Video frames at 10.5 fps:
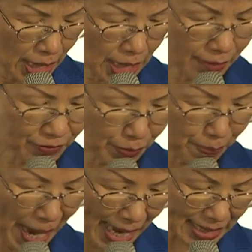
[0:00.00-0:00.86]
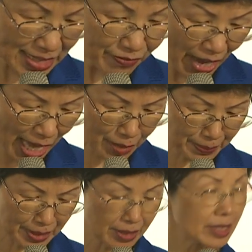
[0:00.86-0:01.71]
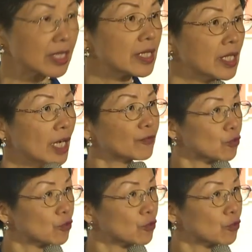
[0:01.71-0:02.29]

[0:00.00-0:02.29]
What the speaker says: of the past development of